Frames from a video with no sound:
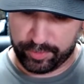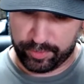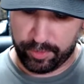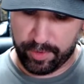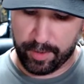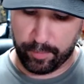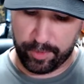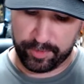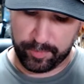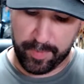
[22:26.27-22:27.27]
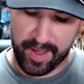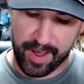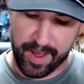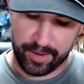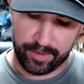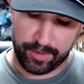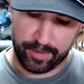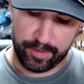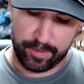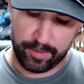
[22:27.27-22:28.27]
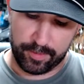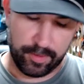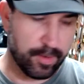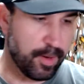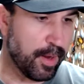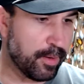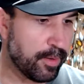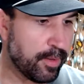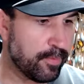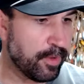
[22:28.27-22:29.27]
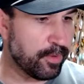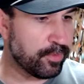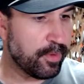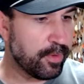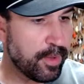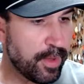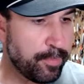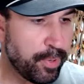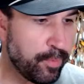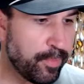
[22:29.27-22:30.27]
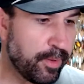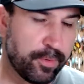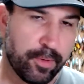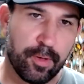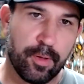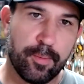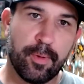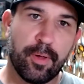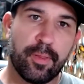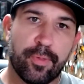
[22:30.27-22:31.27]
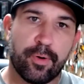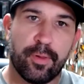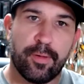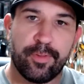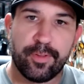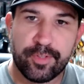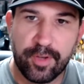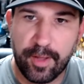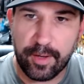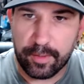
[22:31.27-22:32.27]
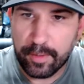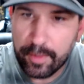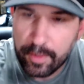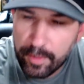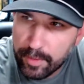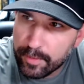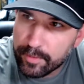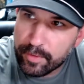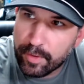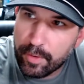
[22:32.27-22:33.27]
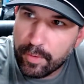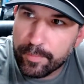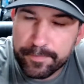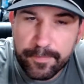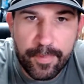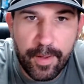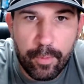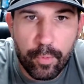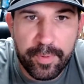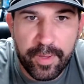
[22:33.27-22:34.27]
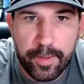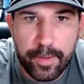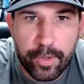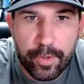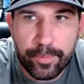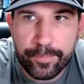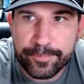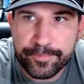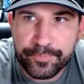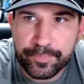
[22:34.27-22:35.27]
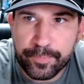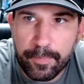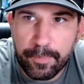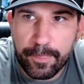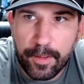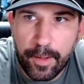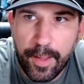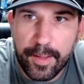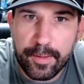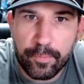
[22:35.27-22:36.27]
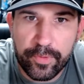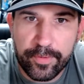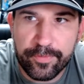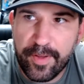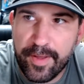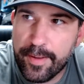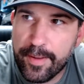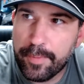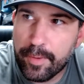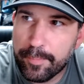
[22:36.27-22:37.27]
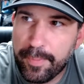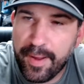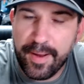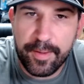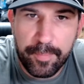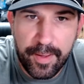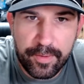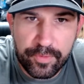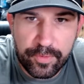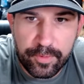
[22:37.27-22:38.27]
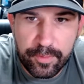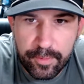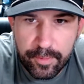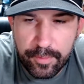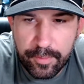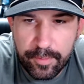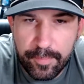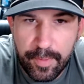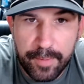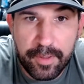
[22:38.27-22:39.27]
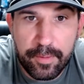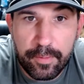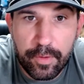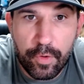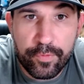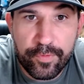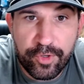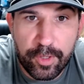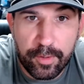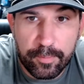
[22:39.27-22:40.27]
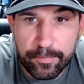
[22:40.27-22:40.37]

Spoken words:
do not want us back and did not give us a permit to come hunt their lovely state. So I will be here hanging with the fam, painting baits, maybe go fishing.